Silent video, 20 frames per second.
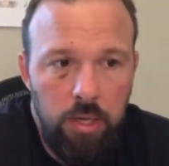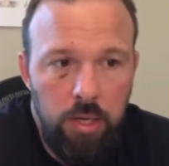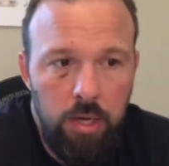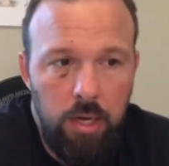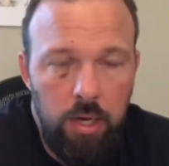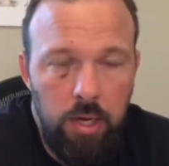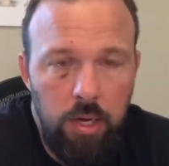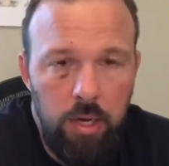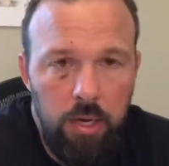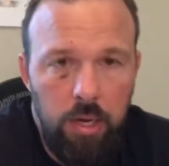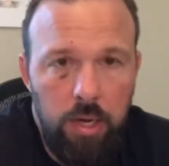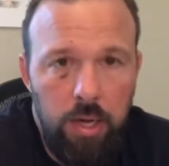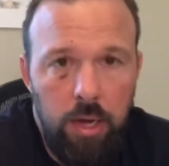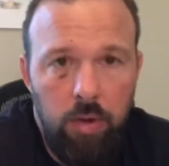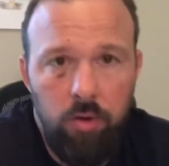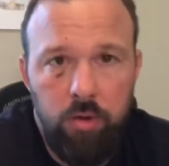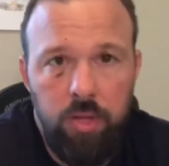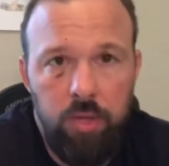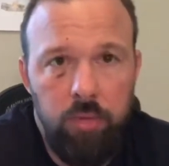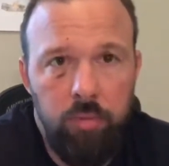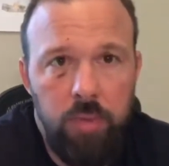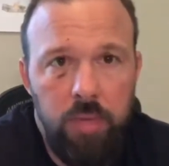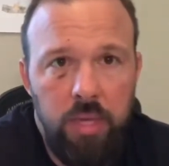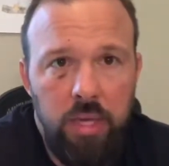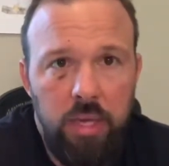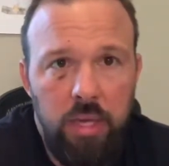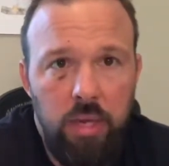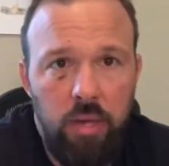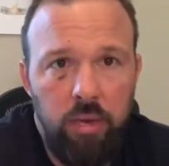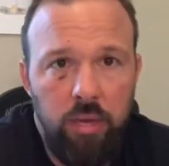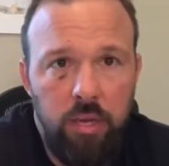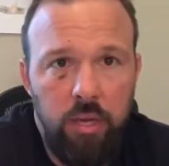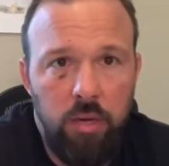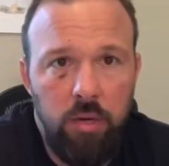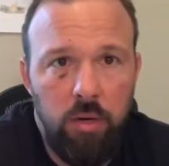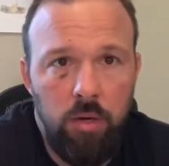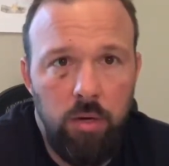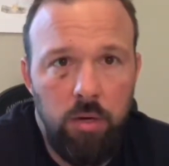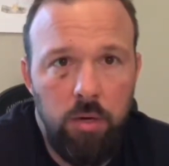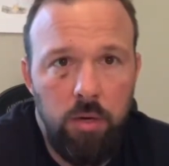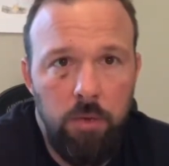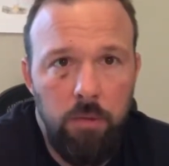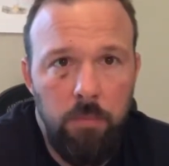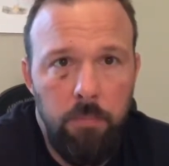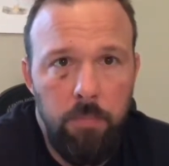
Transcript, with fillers: uh, out being out here